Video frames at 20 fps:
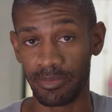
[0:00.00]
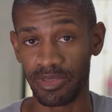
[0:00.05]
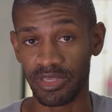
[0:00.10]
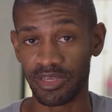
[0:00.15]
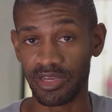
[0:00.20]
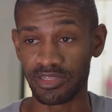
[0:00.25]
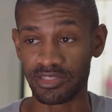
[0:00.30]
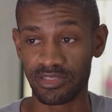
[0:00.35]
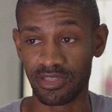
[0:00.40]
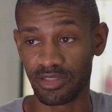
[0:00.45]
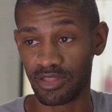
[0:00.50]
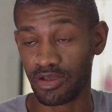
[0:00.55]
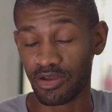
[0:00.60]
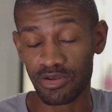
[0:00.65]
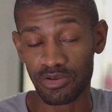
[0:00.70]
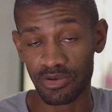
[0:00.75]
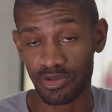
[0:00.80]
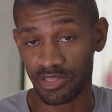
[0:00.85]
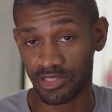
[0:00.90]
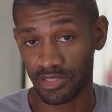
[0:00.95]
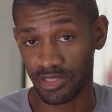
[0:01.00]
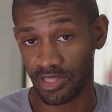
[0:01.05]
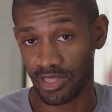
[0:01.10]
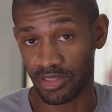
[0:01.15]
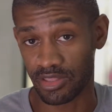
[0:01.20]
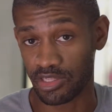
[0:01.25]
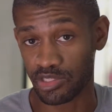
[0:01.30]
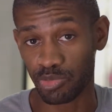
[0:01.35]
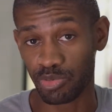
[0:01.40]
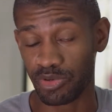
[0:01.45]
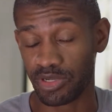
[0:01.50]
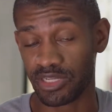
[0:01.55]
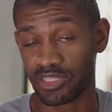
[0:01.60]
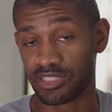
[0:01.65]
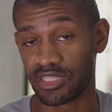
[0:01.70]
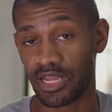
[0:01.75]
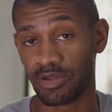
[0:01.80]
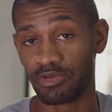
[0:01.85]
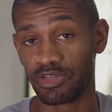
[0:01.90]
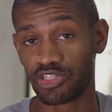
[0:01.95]
because the logo at this point is
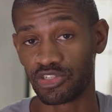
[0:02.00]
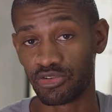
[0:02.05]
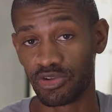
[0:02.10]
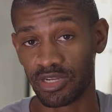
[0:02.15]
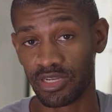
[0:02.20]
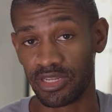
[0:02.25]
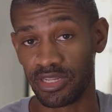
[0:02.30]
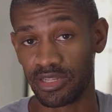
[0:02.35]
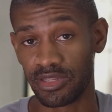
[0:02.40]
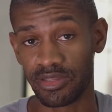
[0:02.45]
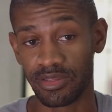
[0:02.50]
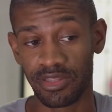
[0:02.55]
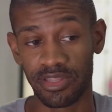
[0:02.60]
not restricted.